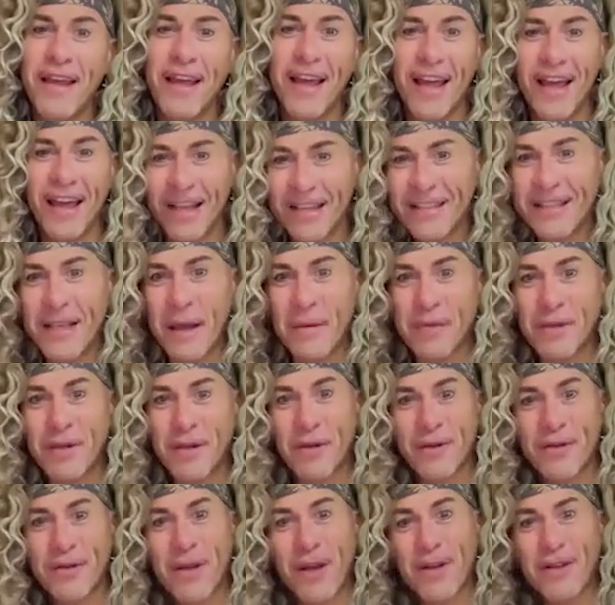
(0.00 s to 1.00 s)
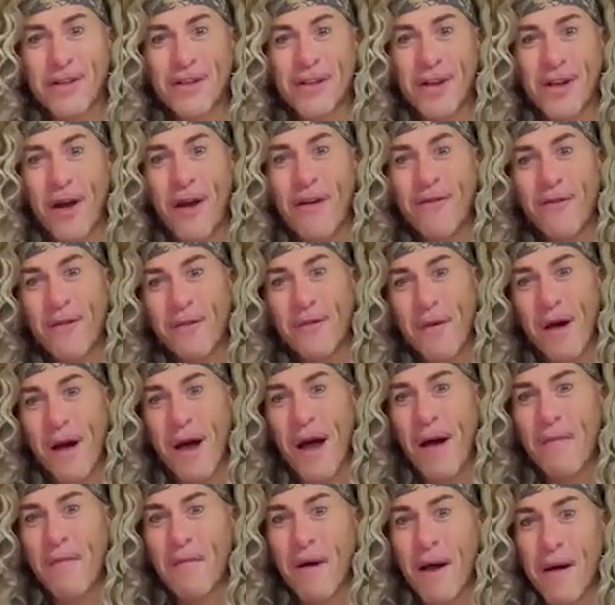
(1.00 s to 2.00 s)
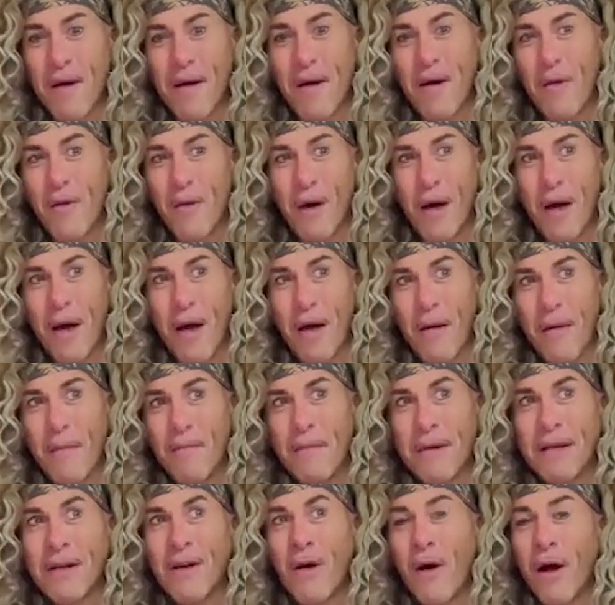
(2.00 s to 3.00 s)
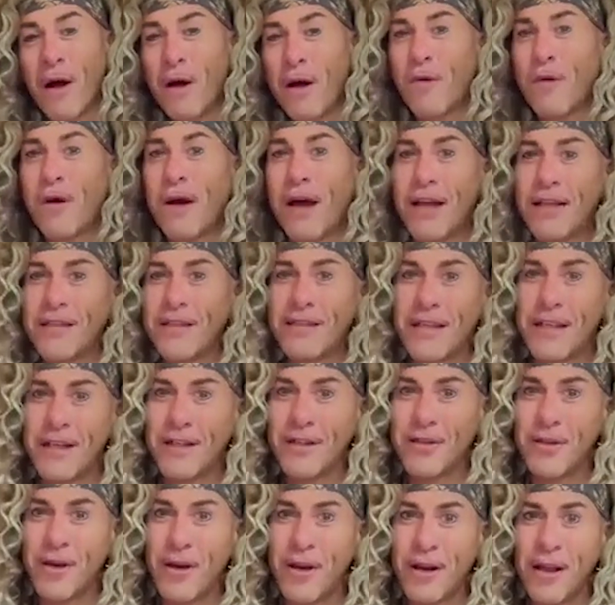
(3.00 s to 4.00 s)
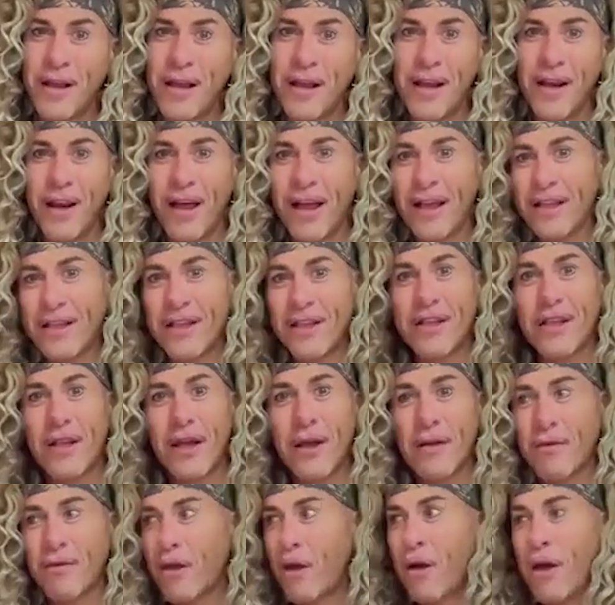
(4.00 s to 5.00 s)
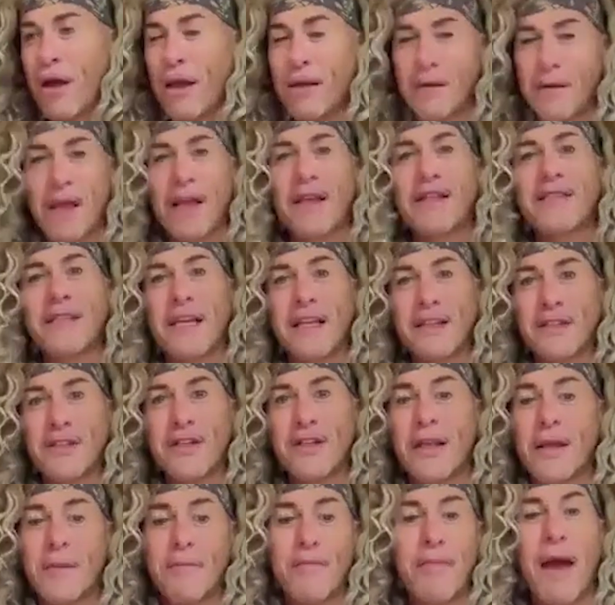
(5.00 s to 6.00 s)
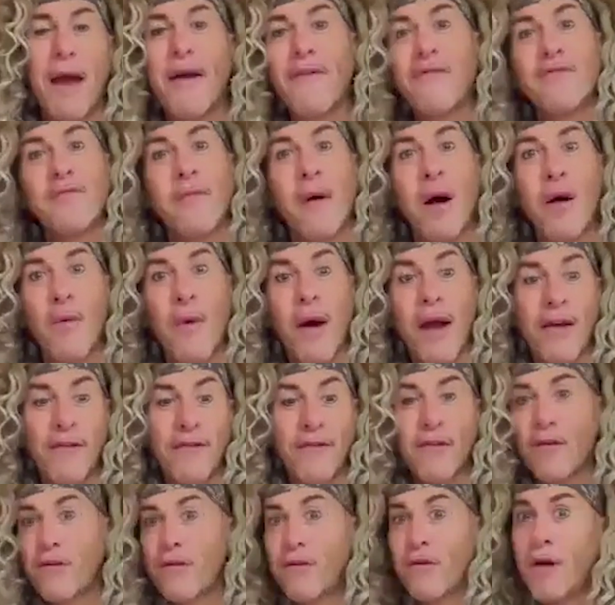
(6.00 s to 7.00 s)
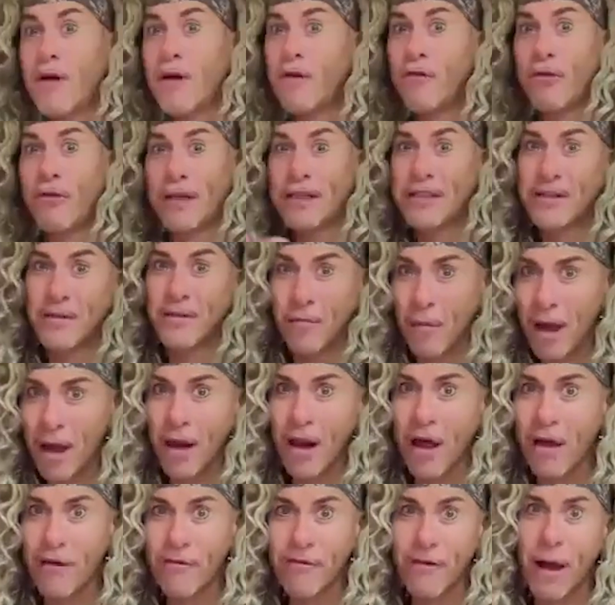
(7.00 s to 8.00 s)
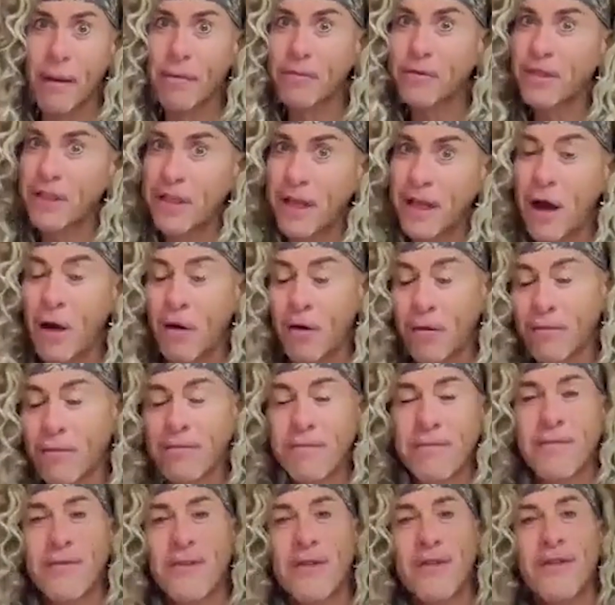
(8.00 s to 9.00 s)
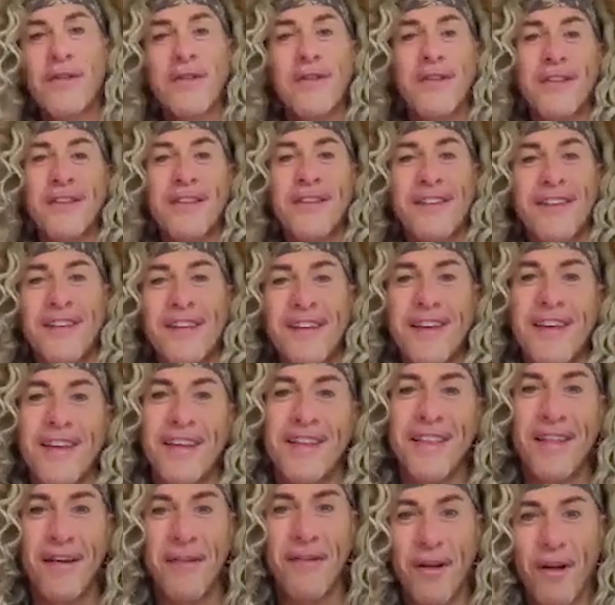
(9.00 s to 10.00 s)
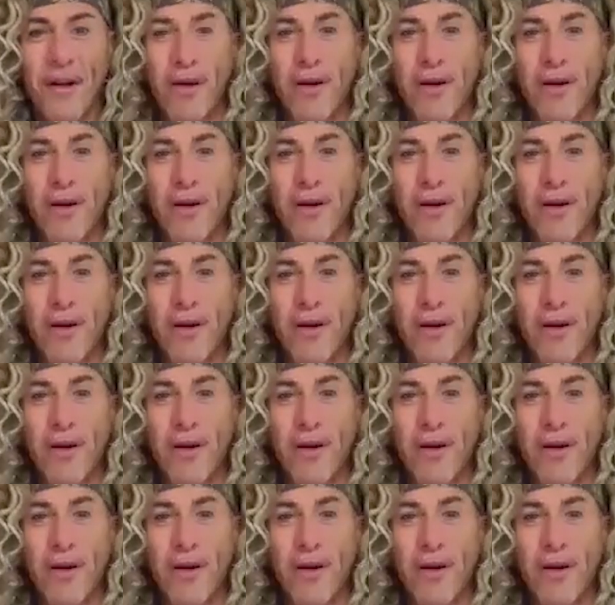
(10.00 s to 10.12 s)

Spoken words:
exceptional. So to go from Midnight Oil and Tina Turner, it essentially paved my way for the rest of my life up to now. There we go.